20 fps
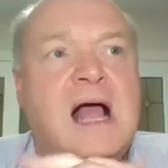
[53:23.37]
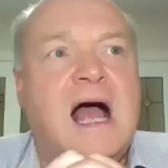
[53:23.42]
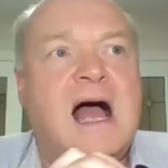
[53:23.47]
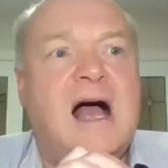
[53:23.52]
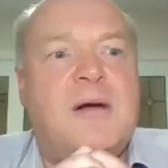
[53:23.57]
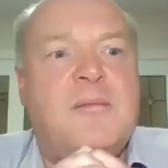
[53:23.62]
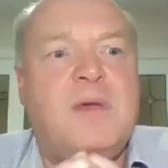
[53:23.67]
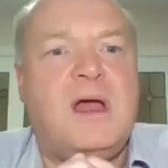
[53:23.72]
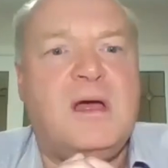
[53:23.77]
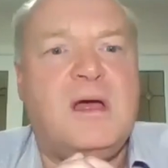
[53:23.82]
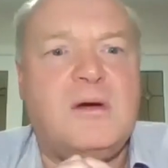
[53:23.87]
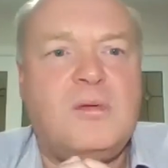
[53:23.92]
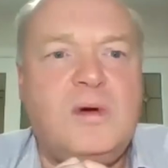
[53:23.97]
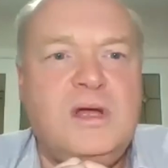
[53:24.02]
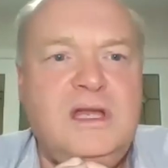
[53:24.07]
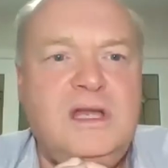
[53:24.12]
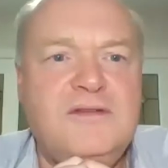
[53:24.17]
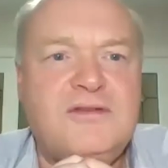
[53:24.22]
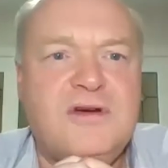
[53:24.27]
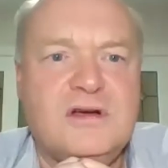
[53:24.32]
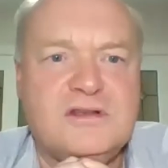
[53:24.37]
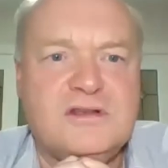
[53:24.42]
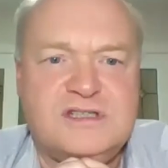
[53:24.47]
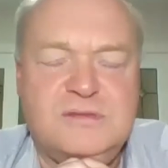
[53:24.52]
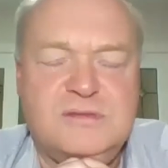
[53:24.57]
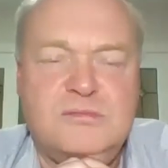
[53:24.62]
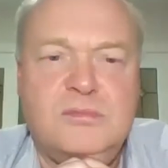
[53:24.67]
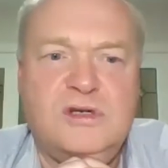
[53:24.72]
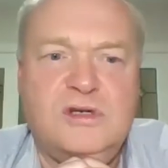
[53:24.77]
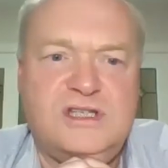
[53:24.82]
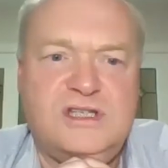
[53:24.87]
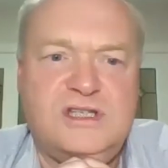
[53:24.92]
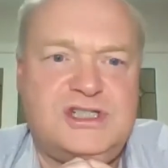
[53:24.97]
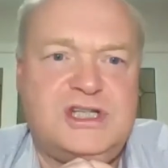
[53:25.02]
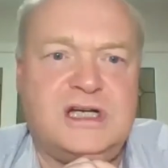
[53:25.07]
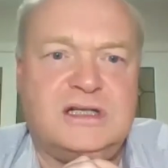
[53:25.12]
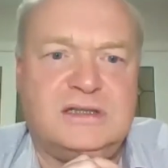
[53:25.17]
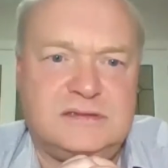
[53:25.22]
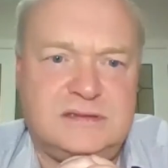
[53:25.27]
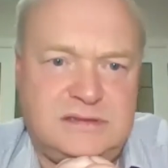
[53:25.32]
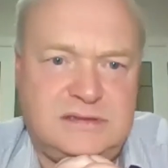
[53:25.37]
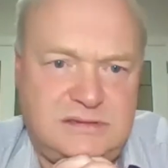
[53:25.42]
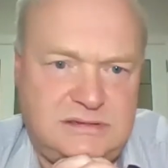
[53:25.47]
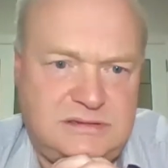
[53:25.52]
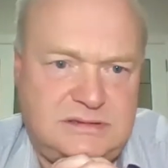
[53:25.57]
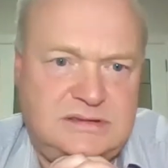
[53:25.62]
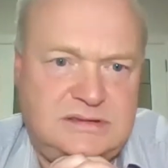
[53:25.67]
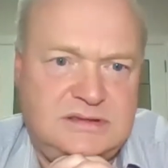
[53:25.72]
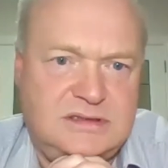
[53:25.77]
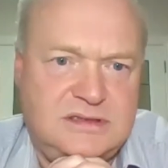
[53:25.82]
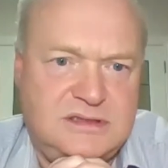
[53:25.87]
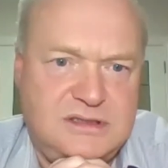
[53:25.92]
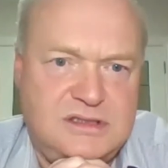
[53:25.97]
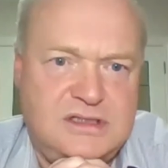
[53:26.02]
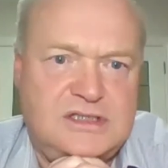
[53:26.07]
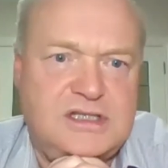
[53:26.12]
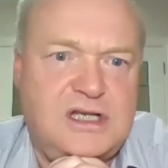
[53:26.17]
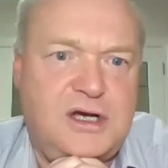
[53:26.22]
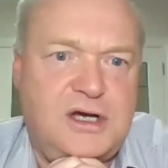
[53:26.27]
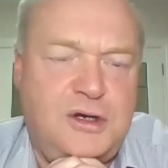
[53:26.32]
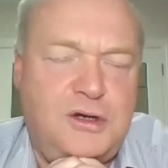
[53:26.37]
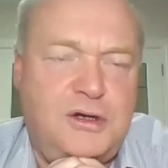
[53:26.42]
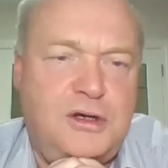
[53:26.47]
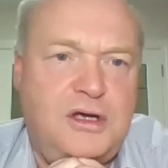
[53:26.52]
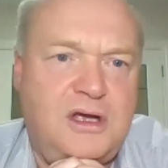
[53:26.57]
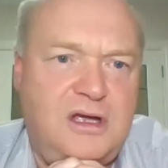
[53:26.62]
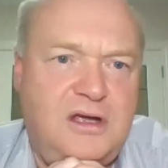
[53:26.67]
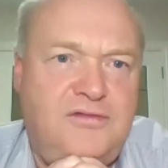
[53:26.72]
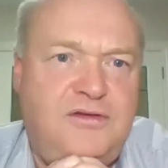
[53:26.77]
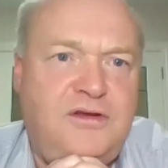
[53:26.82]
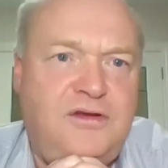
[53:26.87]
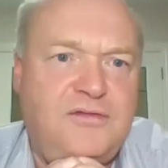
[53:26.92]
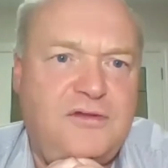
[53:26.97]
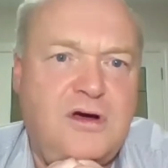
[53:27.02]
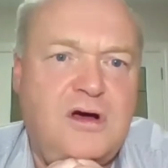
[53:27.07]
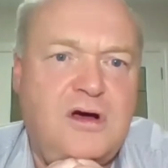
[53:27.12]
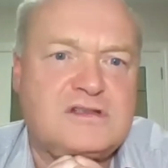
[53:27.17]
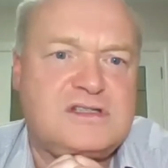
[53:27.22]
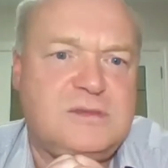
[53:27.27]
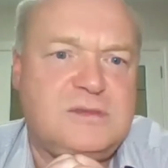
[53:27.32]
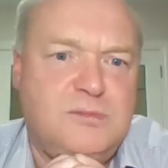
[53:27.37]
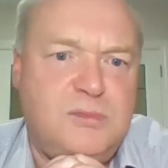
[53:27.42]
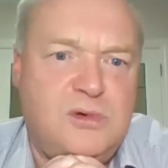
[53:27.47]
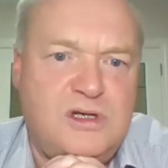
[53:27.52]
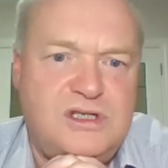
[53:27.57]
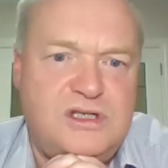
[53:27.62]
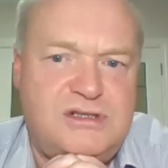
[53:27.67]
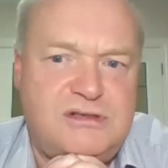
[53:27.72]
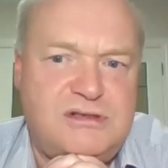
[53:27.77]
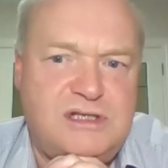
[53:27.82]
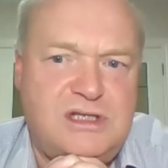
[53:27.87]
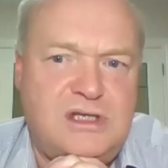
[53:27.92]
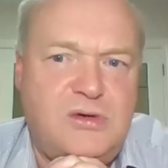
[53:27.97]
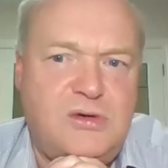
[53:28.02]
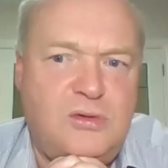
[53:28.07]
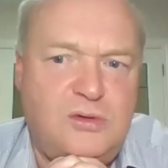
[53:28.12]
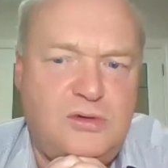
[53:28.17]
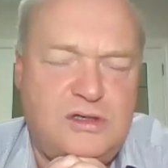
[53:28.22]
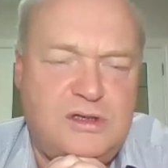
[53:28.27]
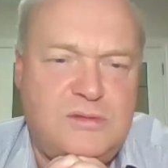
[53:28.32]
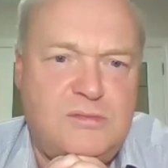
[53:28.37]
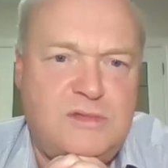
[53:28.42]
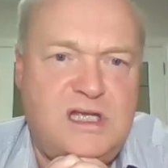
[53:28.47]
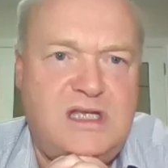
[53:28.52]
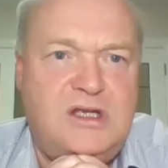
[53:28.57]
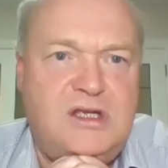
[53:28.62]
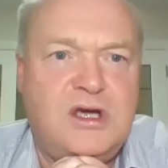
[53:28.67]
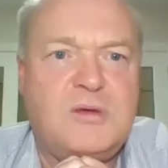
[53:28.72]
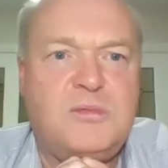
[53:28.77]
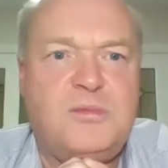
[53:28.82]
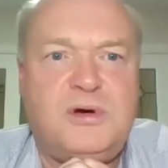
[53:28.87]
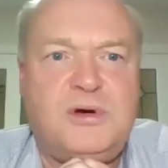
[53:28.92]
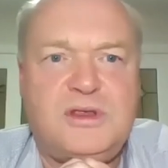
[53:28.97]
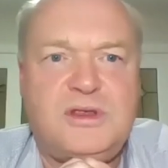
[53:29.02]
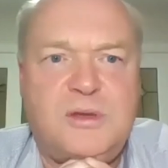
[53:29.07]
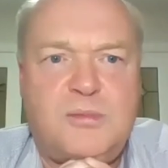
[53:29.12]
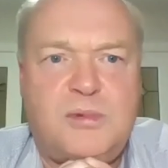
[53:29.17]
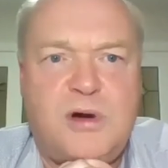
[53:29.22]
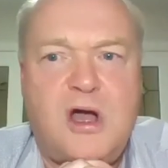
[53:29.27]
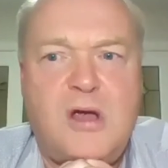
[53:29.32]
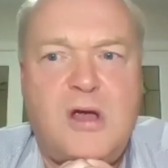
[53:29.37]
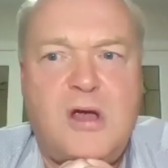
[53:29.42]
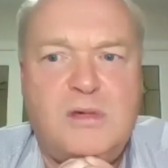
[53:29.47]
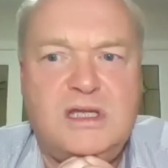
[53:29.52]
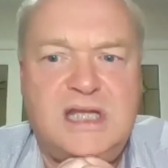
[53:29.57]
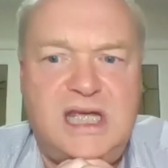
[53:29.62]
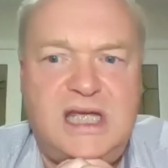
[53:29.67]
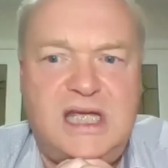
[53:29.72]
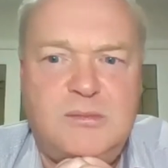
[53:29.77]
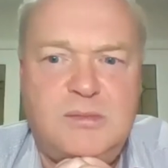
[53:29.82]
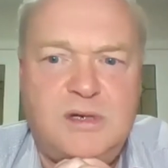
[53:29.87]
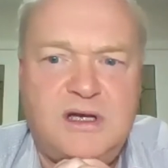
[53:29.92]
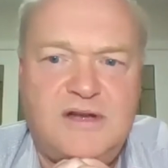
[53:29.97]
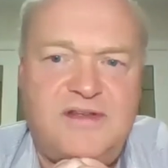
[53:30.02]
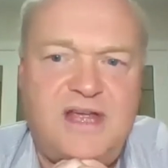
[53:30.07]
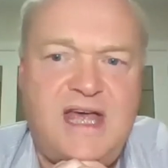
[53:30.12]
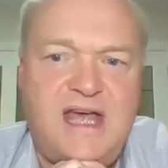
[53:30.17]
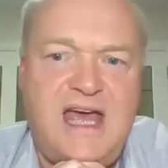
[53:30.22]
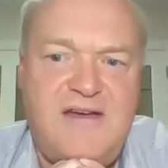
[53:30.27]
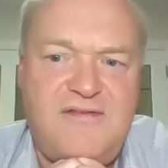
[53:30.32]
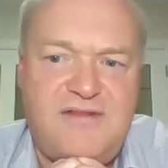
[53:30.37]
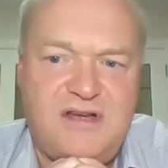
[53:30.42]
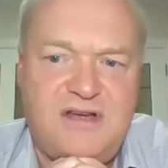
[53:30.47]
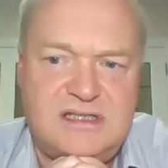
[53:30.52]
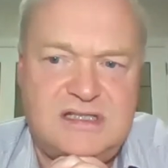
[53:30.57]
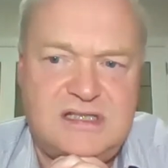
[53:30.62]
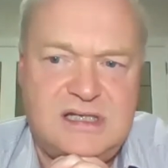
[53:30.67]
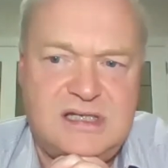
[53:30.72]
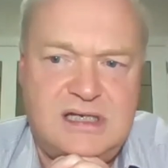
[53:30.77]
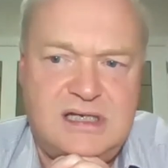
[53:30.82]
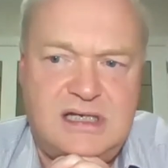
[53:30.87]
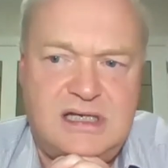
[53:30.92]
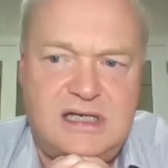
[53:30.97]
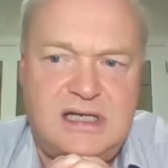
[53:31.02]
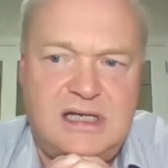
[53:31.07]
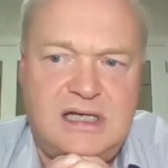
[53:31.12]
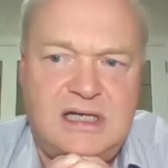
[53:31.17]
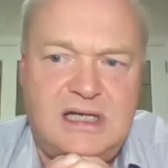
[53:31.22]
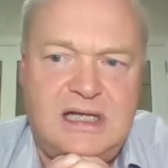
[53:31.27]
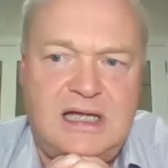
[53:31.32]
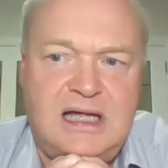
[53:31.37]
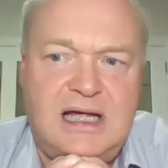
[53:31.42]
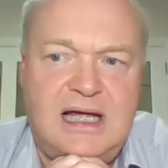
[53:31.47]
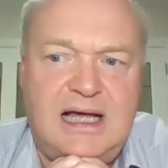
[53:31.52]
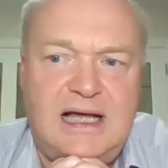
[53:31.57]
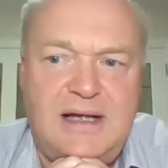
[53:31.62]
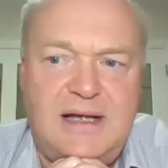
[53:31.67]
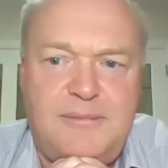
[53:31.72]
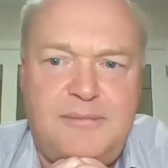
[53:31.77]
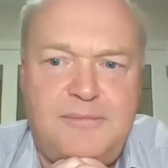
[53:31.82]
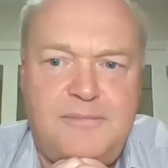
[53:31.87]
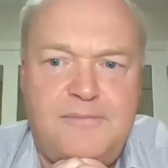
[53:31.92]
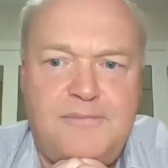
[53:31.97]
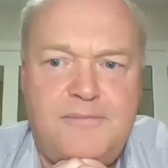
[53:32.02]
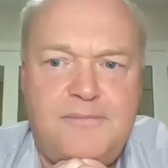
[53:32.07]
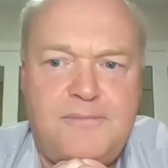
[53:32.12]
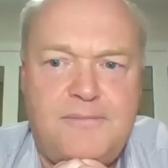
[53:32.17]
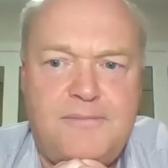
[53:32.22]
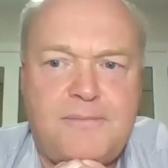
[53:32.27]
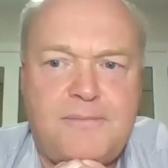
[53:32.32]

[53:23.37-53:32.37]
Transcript: When you've got some moisture. So if you've got some moisture in the autumn, then you can put the brome in then, but if you haven't, then